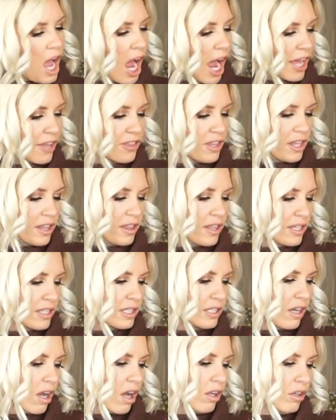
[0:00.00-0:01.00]
I think
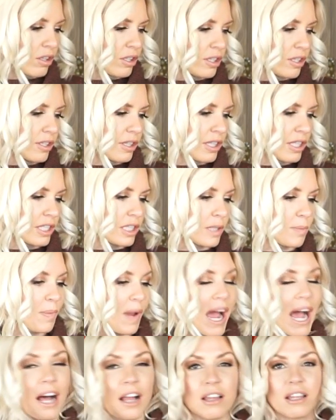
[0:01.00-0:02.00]
this color, this
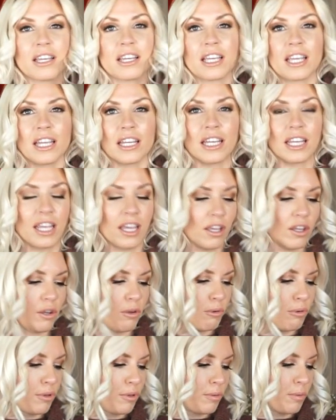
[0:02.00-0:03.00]
palette can get
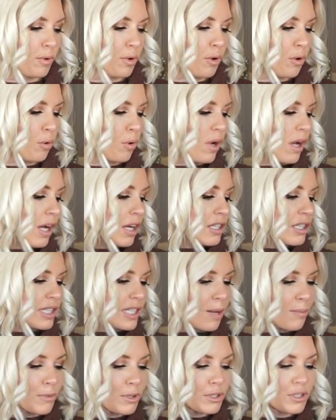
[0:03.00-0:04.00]
you through
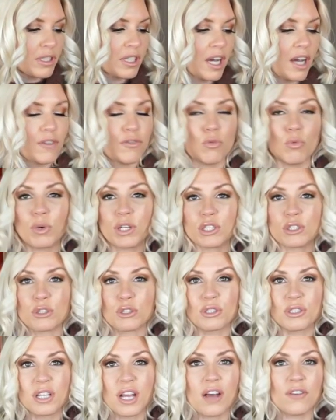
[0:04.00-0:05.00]
summer stuff, winter
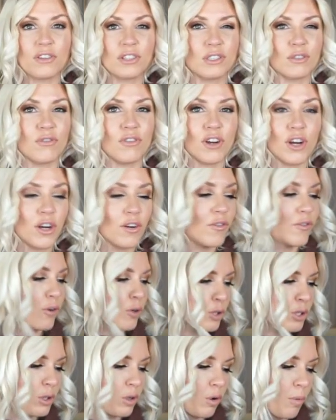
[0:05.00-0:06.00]
stuff. It's a very
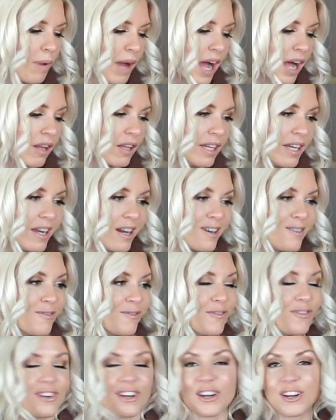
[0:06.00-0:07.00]
versatile palette, and
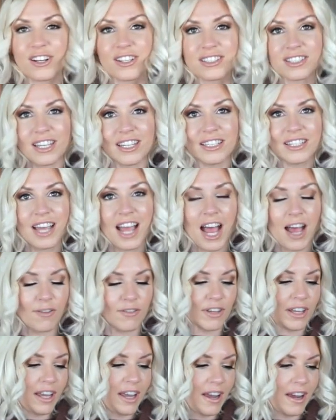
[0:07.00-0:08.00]
I'm very excited to have
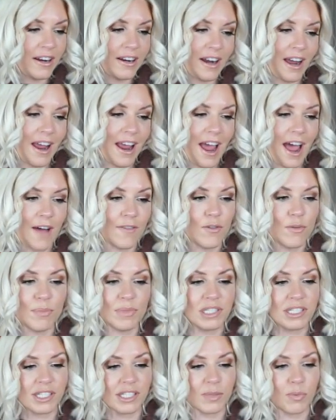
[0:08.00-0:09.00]
it, and I haven't
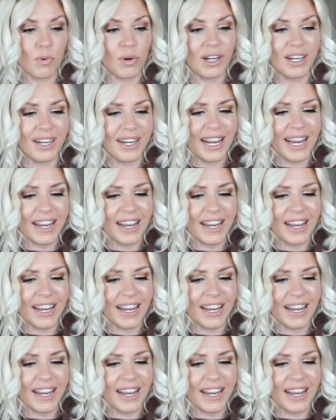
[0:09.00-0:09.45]
been disappointed.